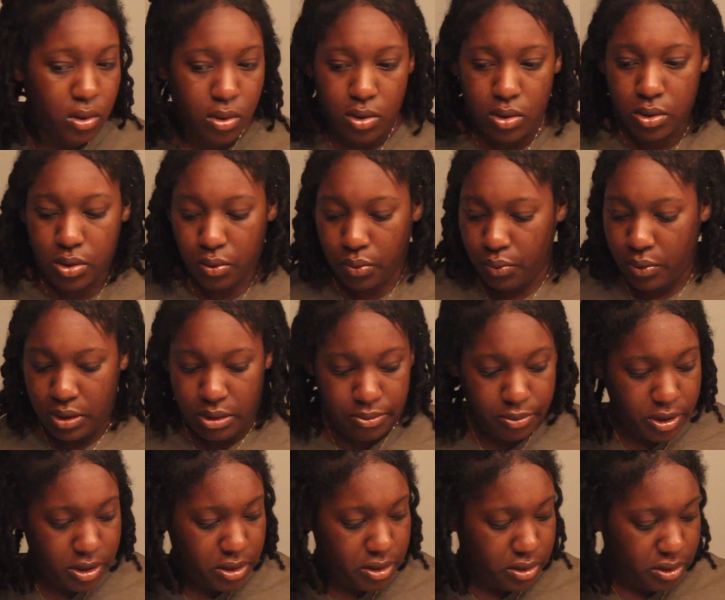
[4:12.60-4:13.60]
So what I'm
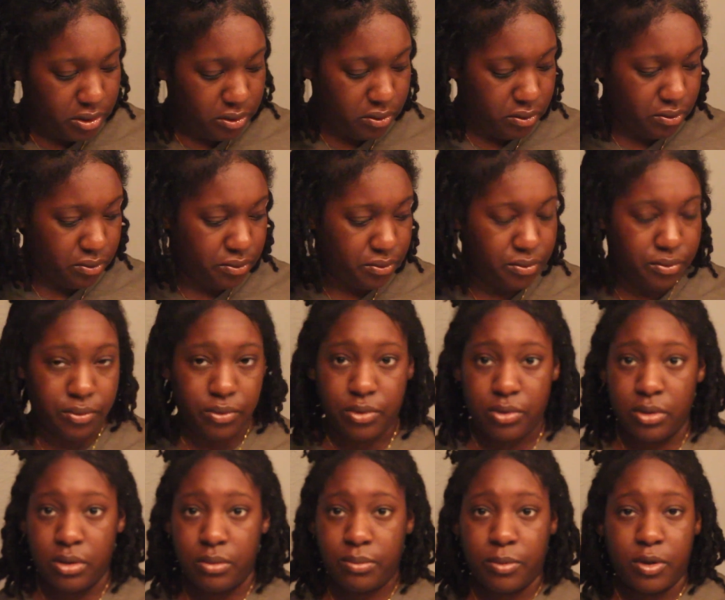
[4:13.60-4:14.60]
going to do
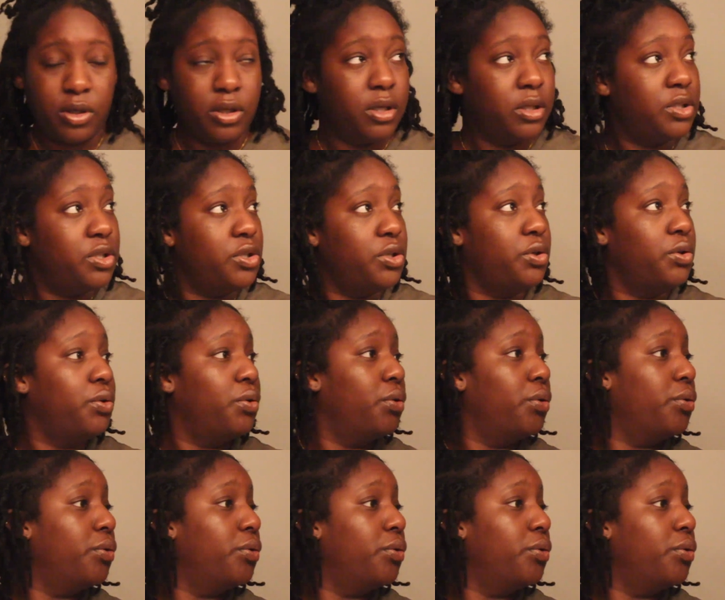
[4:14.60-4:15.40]
is I'm going to,